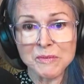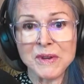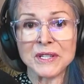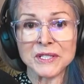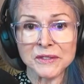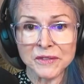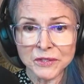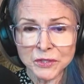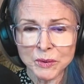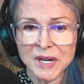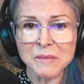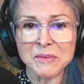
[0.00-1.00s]
because of your
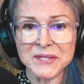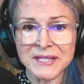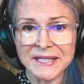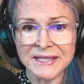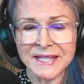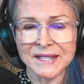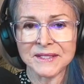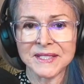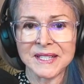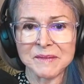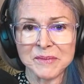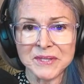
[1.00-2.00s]
20%
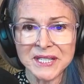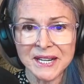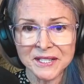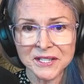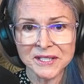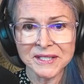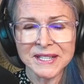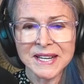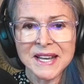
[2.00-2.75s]
downside protection.